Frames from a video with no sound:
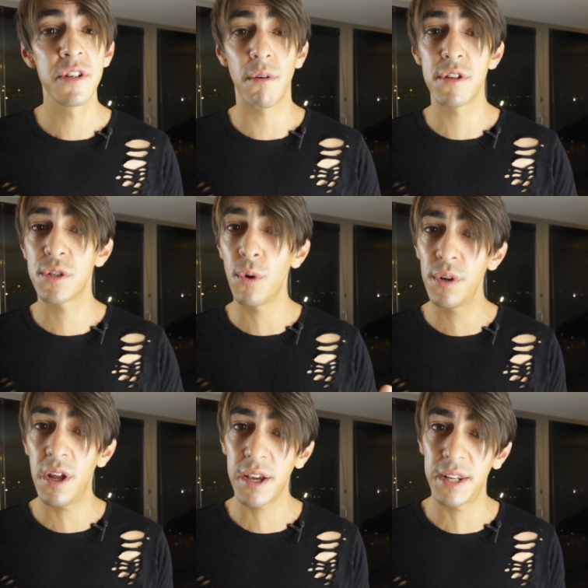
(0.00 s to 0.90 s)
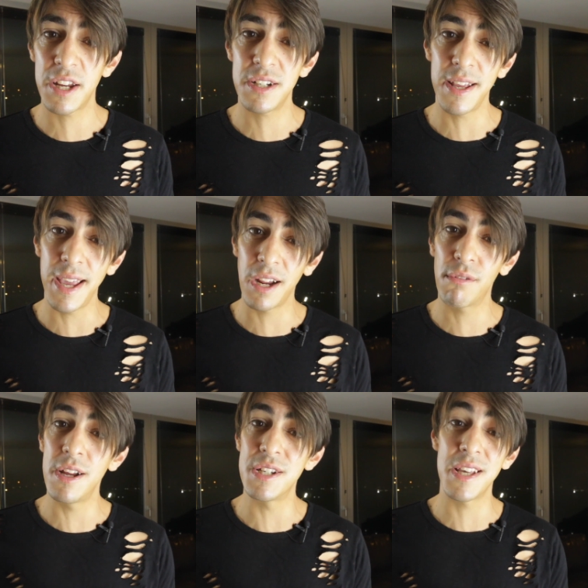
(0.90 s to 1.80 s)
So a sauna can actually
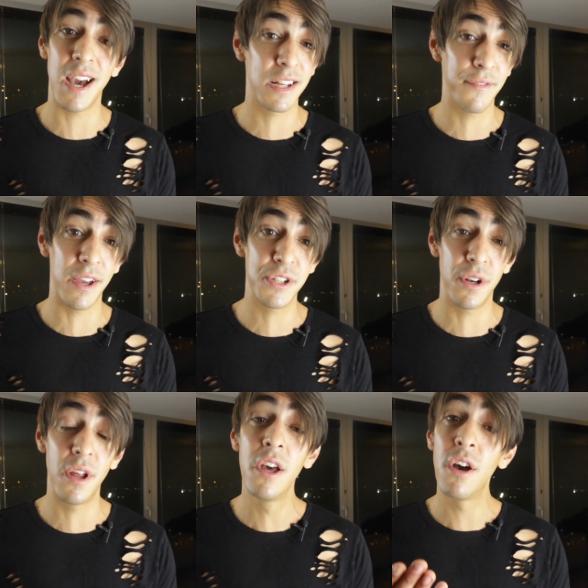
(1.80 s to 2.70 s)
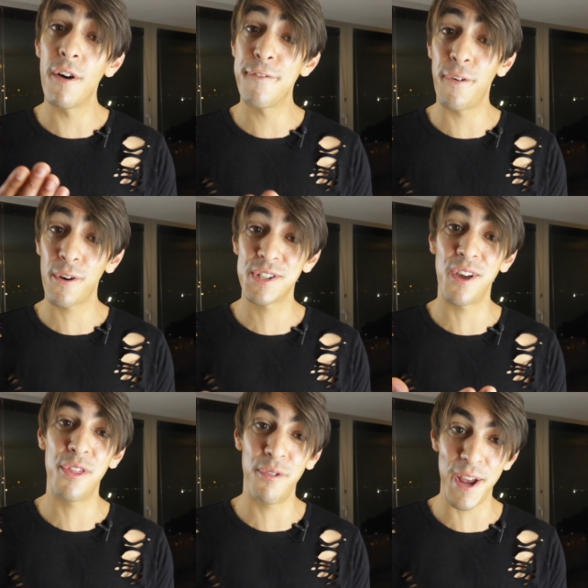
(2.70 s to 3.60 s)
increase the activation of
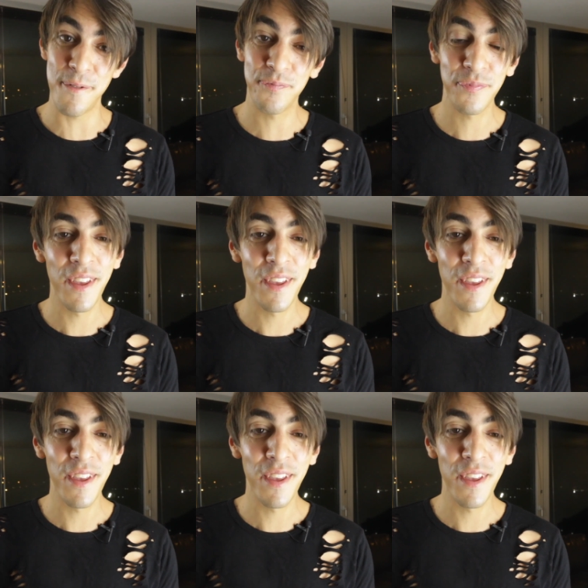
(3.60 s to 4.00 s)
FOXO3.